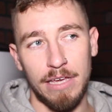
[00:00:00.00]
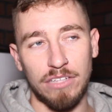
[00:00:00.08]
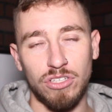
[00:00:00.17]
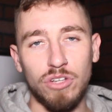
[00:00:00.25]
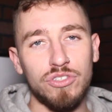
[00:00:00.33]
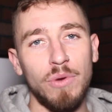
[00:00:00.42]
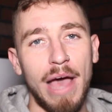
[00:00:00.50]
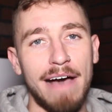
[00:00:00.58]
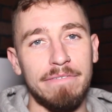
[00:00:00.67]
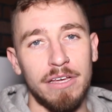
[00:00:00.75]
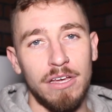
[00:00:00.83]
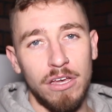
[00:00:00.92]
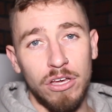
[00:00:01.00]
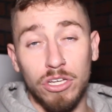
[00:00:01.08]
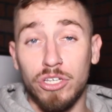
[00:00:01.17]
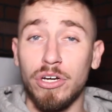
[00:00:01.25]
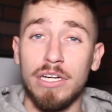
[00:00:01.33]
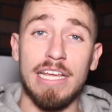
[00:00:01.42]
As long as you have
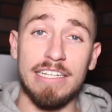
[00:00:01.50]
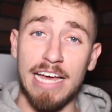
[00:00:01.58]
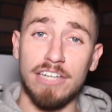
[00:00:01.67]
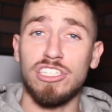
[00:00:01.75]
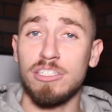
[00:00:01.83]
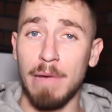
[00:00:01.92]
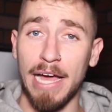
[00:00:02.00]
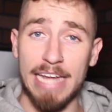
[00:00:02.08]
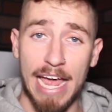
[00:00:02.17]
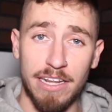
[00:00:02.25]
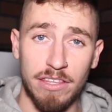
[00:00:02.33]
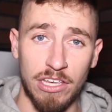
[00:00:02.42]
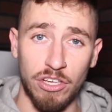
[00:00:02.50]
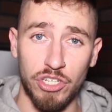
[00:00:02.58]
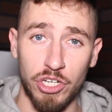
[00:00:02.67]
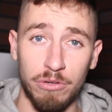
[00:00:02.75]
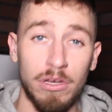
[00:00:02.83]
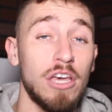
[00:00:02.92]
good intentions behind anything you
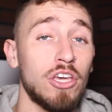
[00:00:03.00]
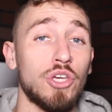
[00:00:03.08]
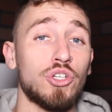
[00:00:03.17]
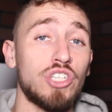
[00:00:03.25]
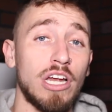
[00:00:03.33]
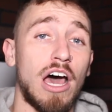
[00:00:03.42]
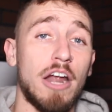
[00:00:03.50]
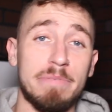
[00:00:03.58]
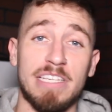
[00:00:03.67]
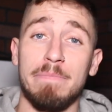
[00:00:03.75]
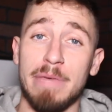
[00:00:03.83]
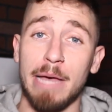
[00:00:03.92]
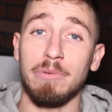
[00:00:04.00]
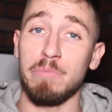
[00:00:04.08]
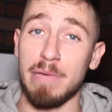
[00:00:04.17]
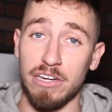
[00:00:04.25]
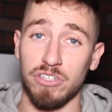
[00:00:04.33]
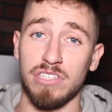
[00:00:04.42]
do, you should 100% be able
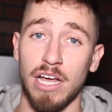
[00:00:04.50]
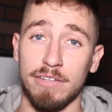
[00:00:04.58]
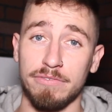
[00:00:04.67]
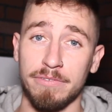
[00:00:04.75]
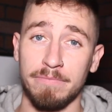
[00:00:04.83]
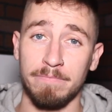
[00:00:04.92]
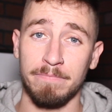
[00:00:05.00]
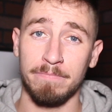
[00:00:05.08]
to be yourself,